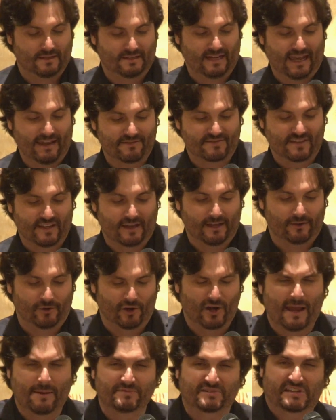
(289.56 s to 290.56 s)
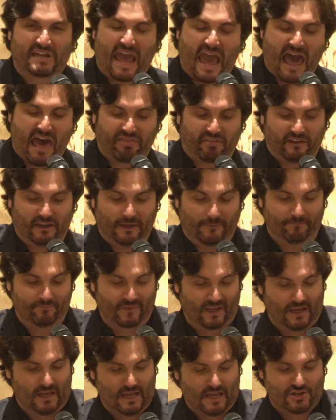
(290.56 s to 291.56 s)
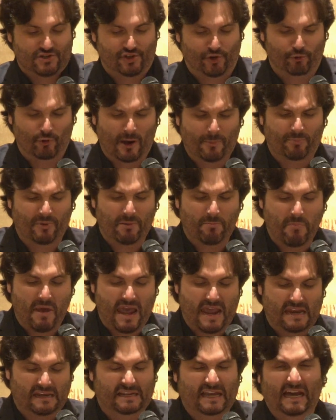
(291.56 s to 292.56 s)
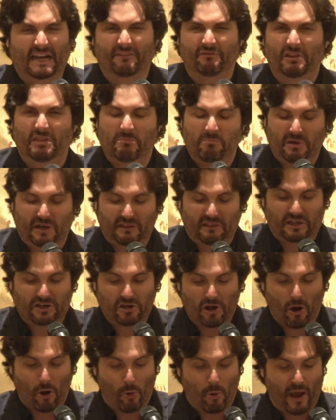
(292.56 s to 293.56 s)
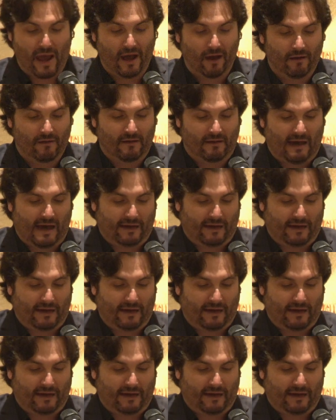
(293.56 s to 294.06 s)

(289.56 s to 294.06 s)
Dave said, her name's Kathy. She grew up in Maine, kind of in the middle of nowhere.